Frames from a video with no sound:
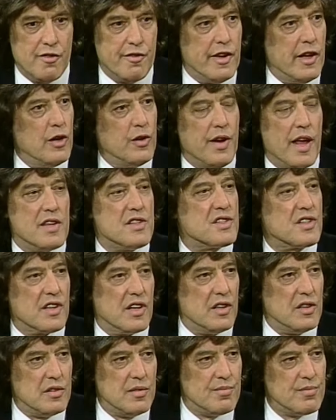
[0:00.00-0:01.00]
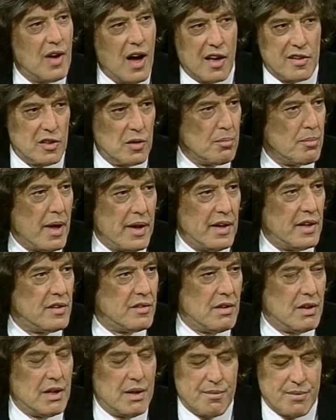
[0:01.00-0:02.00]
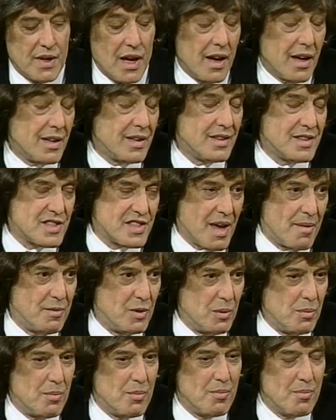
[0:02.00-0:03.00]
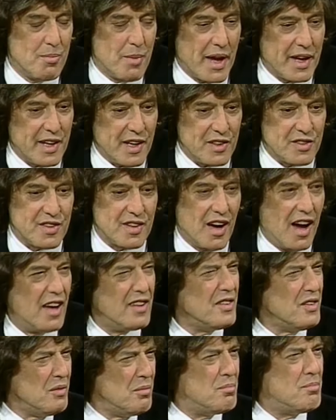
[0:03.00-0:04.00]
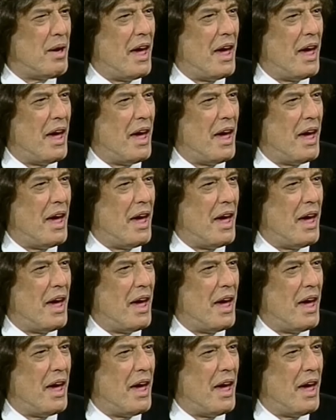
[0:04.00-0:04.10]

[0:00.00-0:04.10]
of Ionesco, Arnold Bennett, um, Samuel Beckett. Arnold